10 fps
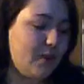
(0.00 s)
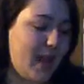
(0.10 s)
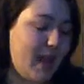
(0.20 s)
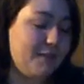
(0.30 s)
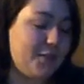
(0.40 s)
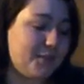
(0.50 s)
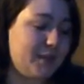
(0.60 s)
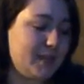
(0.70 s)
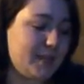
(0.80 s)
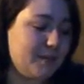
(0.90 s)
have
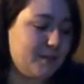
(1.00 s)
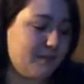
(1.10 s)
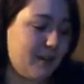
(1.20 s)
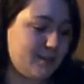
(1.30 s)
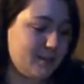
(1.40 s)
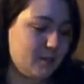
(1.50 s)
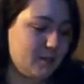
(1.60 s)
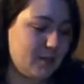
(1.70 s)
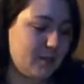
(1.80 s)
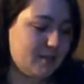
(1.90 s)
3 types of flashlights
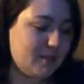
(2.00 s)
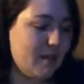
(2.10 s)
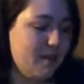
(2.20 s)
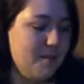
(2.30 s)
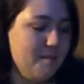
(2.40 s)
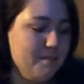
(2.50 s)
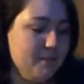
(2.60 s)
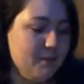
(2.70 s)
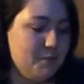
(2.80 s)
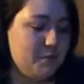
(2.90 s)
with us.
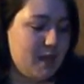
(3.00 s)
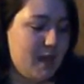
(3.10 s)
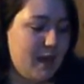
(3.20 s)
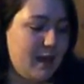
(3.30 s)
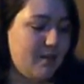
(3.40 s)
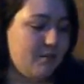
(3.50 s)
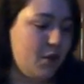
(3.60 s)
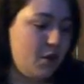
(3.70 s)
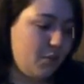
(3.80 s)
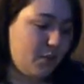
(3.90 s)
We have
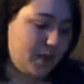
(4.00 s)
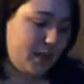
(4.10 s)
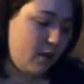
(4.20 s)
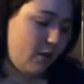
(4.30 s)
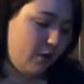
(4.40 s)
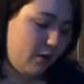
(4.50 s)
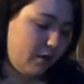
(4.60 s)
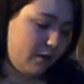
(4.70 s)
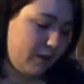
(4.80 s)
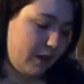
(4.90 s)
what they
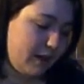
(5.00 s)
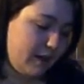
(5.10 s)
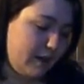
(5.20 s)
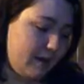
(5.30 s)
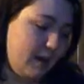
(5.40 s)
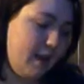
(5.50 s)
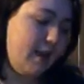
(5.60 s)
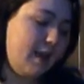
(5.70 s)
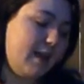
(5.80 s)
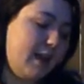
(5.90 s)
call their
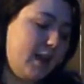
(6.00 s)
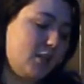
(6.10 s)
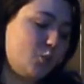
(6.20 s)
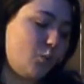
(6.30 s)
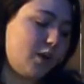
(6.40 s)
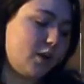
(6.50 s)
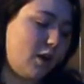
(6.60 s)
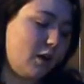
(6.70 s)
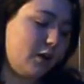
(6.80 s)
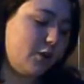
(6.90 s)

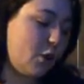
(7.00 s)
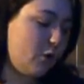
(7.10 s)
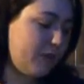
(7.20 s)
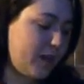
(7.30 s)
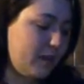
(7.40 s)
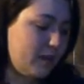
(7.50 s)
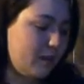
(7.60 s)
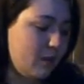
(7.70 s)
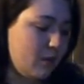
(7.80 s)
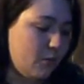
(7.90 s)
H1R Nova,
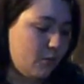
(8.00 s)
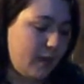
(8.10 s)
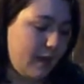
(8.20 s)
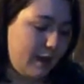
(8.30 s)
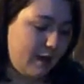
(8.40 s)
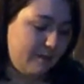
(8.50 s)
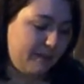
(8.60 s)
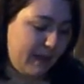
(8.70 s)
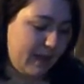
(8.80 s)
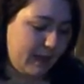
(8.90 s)
we have
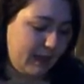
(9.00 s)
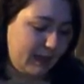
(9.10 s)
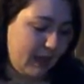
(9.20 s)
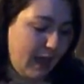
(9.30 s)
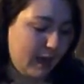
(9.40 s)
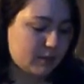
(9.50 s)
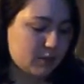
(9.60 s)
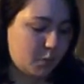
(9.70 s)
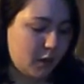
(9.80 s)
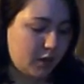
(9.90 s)
a
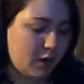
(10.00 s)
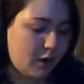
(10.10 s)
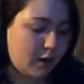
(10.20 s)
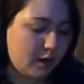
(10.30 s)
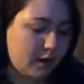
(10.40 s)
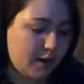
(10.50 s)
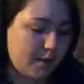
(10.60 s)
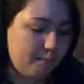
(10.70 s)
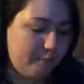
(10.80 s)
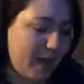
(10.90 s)
S1R
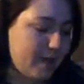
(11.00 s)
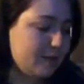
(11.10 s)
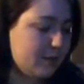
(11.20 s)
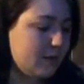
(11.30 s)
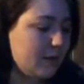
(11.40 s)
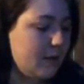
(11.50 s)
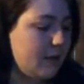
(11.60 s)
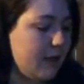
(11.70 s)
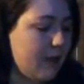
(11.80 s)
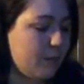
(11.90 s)
Baton,
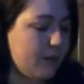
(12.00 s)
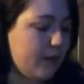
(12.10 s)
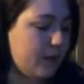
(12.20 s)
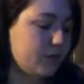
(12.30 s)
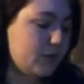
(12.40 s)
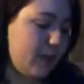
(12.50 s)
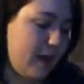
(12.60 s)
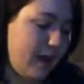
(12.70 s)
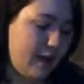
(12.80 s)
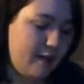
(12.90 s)
and we also
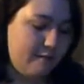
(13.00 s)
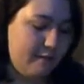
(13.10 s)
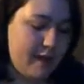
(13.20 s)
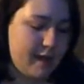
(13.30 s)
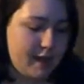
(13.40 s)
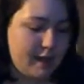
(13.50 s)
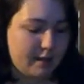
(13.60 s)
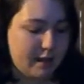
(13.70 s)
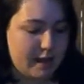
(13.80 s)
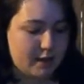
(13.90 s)
have a
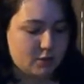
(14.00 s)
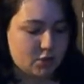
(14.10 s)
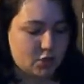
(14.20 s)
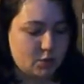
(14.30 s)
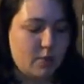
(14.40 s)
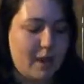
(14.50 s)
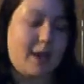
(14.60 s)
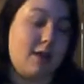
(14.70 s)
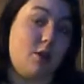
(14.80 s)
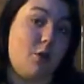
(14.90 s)

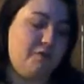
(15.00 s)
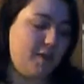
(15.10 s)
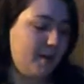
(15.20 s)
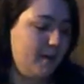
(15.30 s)
H2A Nova.